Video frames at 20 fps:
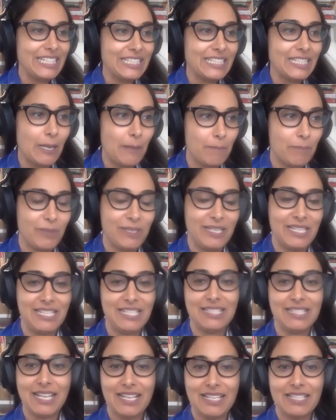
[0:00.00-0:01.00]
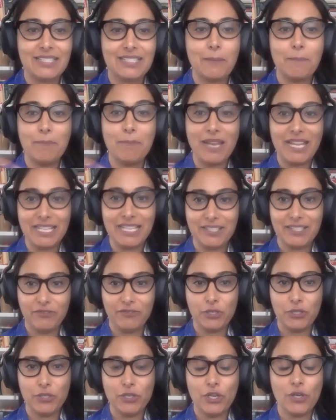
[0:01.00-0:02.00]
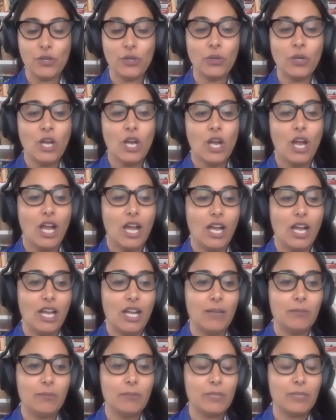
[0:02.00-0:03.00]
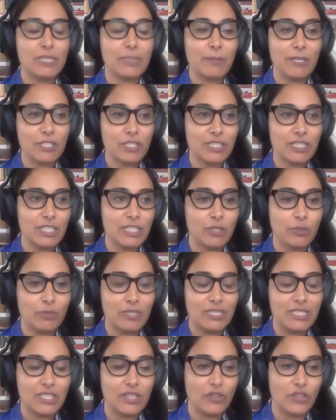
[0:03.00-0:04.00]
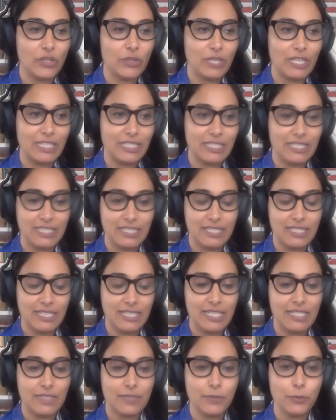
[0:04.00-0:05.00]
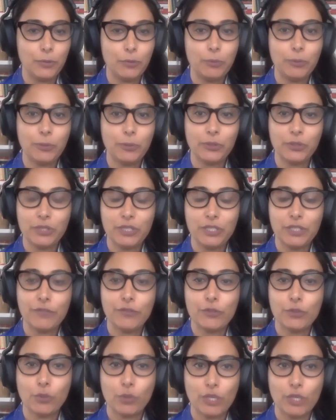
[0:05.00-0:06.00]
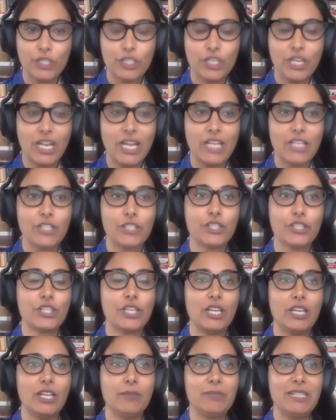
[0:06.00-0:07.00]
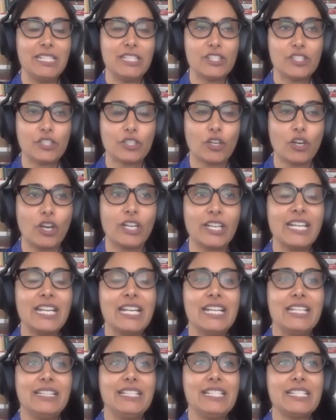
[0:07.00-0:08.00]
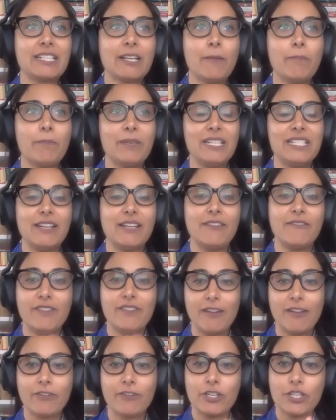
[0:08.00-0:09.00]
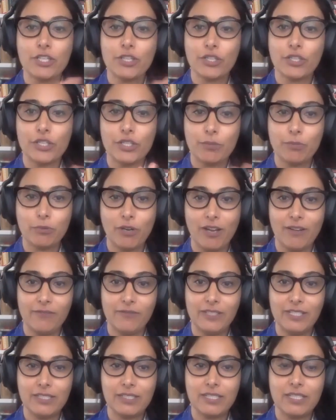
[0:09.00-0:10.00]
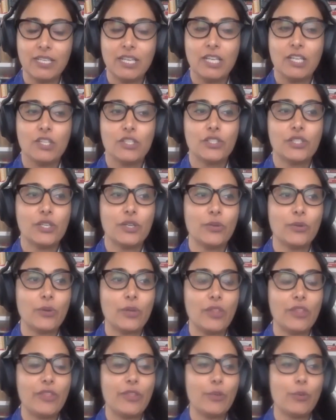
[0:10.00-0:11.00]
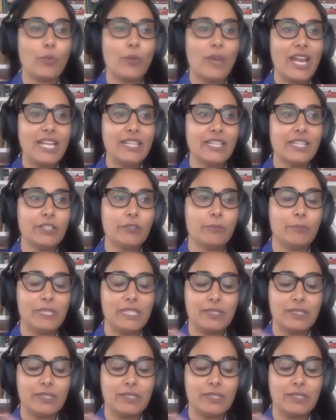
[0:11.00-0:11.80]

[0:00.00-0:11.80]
gig companies, as many of you know, especially the ones in the United States, Uber, Lyft, DoorDash, Instacart, these companies have never turned a profit. So the way that their